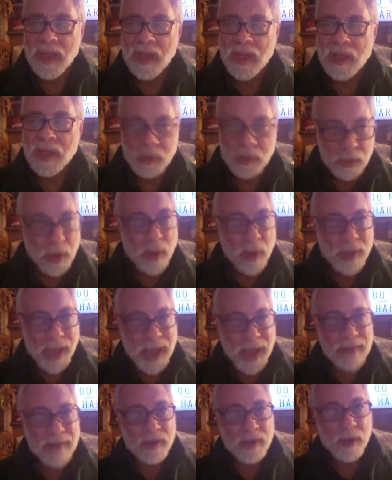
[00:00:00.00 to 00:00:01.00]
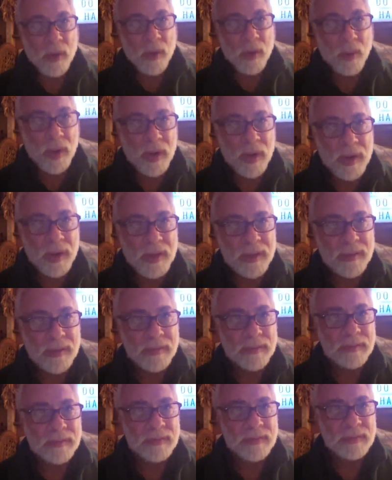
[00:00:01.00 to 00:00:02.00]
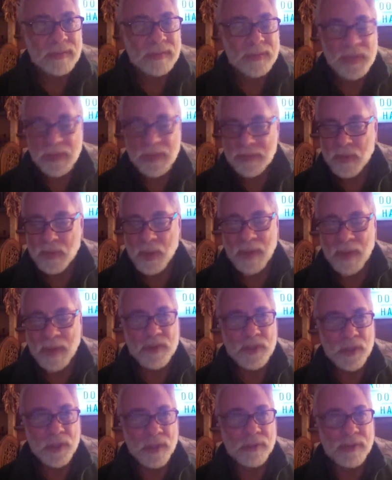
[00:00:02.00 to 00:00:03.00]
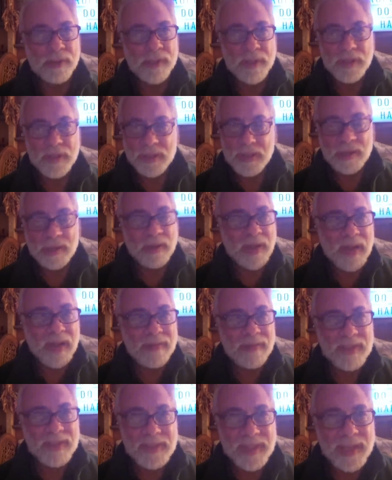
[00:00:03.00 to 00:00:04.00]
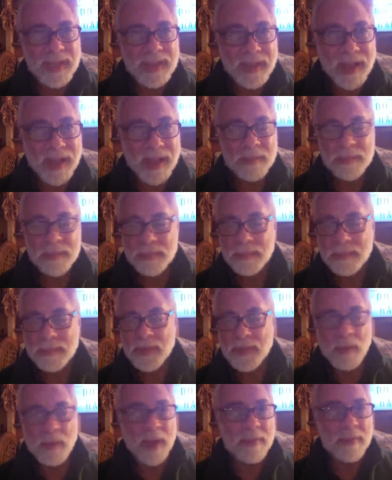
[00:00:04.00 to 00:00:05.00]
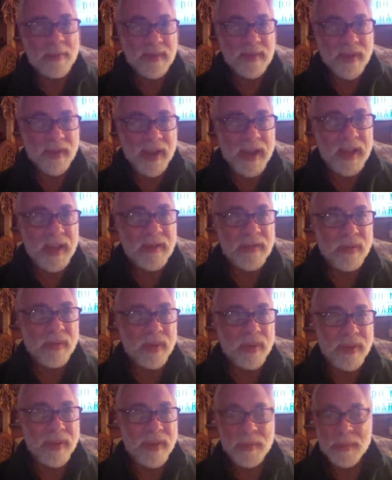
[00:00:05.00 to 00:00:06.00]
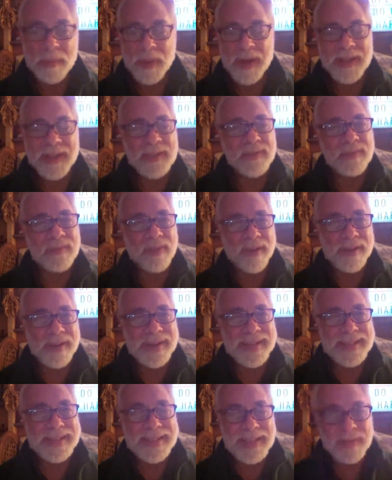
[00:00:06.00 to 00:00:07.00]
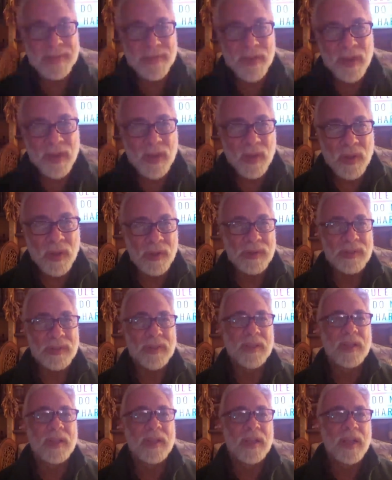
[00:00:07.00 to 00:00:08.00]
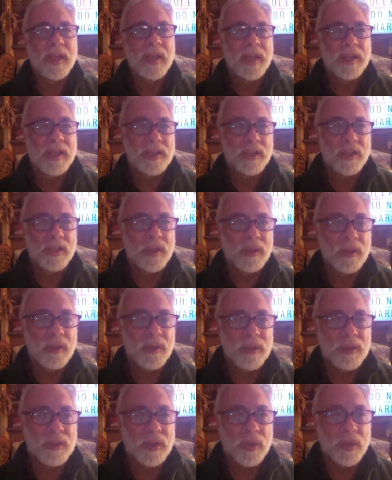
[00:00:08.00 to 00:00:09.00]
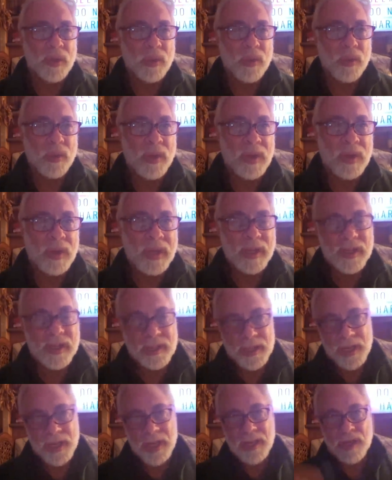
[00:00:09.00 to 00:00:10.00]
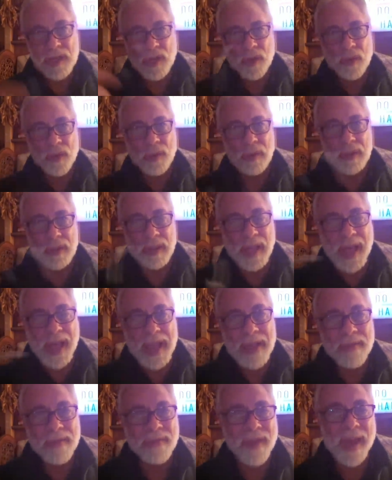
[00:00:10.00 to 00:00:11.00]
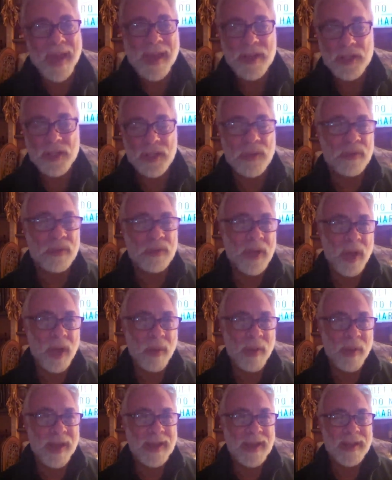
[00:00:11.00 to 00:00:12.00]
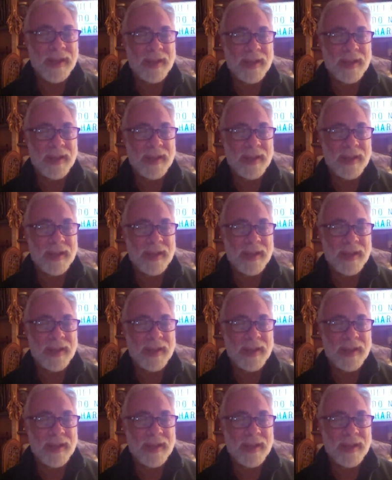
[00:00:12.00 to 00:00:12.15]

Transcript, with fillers: You know you have to go to work if you have children, you still have to see them. You might be fighting for them, but it's very difficult to to continue life as you know it